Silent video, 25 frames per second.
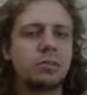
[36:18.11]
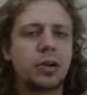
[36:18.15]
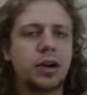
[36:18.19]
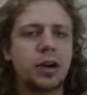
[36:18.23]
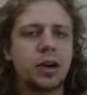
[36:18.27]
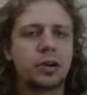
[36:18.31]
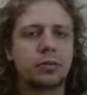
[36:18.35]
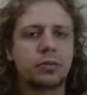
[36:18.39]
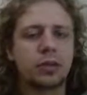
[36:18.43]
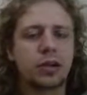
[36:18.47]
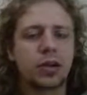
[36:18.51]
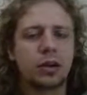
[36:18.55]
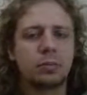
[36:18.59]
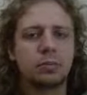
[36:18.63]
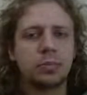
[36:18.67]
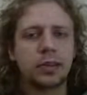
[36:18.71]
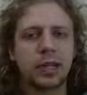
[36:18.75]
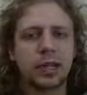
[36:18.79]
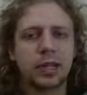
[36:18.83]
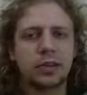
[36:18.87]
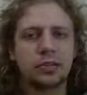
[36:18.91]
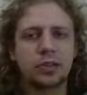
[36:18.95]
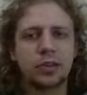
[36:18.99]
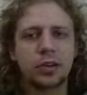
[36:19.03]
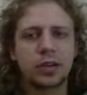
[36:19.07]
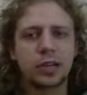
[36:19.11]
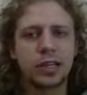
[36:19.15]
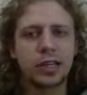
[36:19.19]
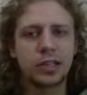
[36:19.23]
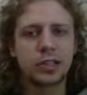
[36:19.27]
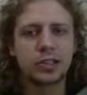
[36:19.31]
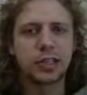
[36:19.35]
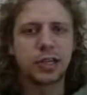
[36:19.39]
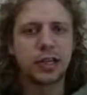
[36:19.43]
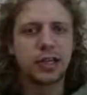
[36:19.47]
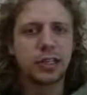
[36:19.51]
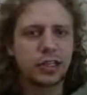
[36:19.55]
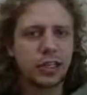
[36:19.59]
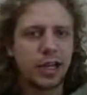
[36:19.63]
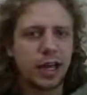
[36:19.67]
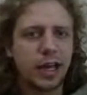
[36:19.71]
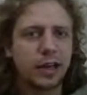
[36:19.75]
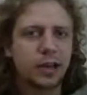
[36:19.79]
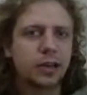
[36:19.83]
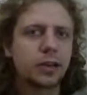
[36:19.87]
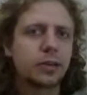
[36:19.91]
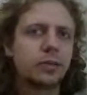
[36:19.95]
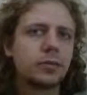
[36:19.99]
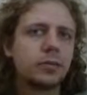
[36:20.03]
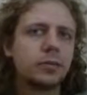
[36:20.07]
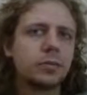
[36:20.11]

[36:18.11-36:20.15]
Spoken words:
pawn, we are playing for a kingside attack.